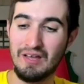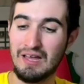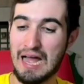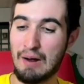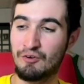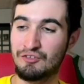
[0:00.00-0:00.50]

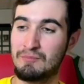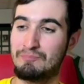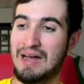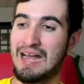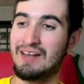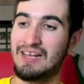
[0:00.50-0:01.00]
I wasn't
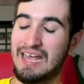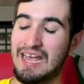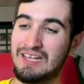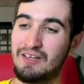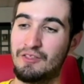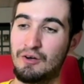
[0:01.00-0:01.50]
buying into
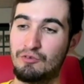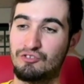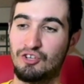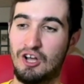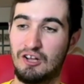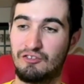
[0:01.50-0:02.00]
any of those
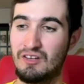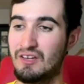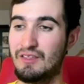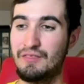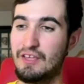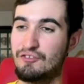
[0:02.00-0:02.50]
talks
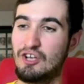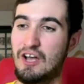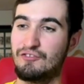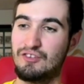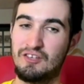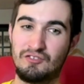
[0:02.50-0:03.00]
this
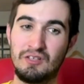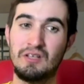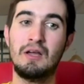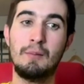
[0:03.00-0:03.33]
offseason,